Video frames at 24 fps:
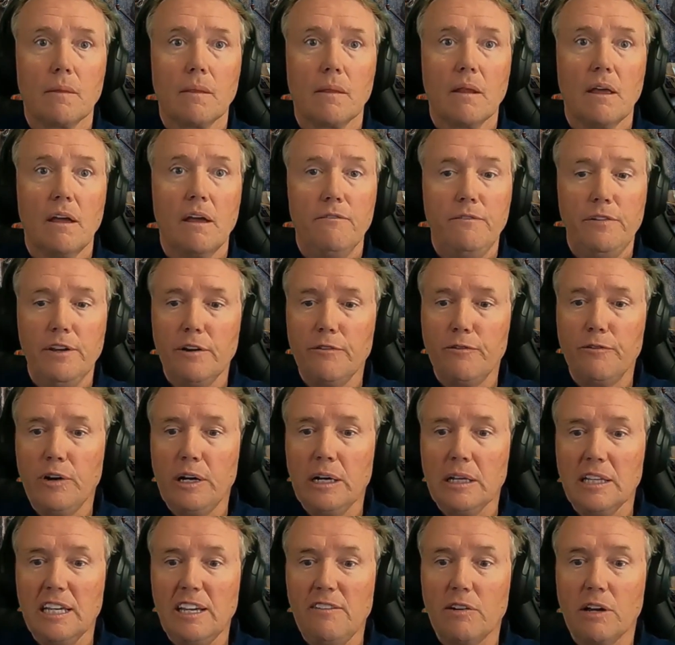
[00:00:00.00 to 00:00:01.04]
Feel free to
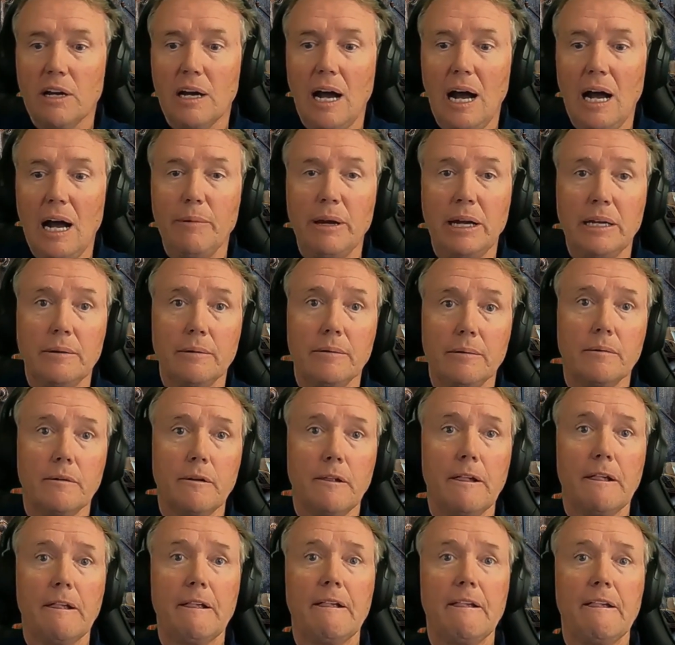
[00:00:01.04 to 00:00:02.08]
leave a comment
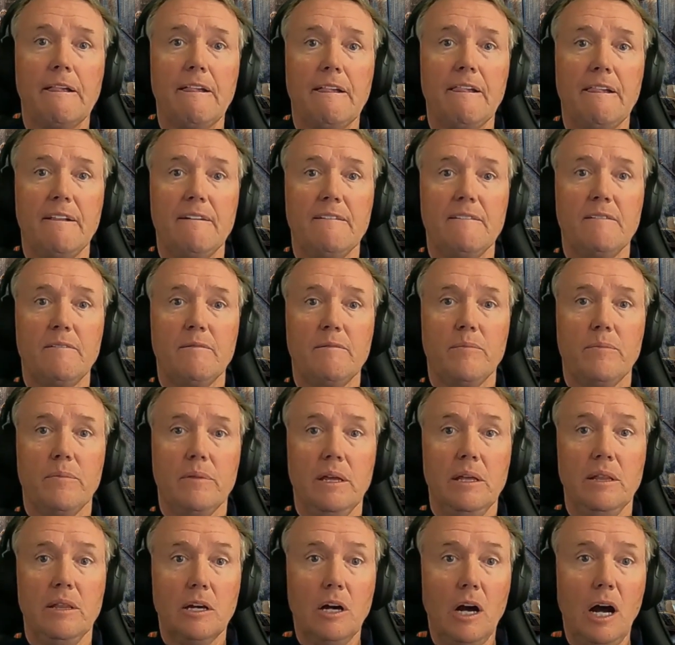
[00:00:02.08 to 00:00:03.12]

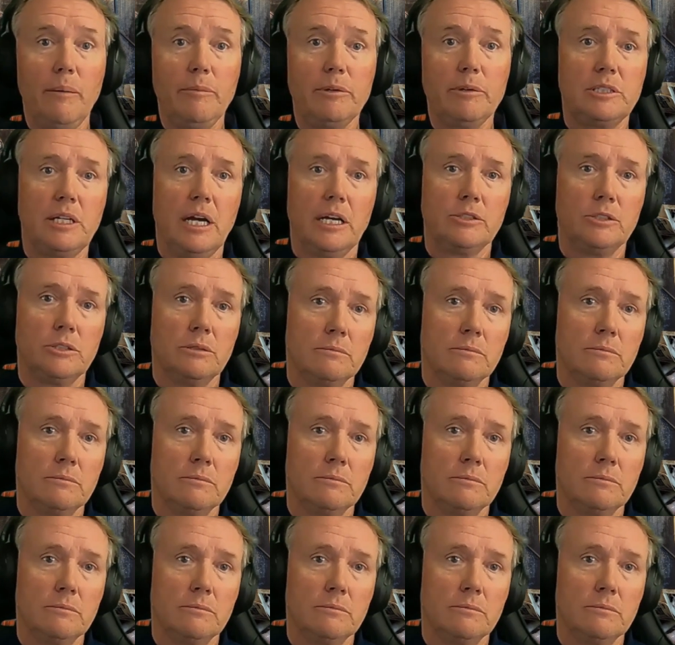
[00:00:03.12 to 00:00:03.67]
in the comment section.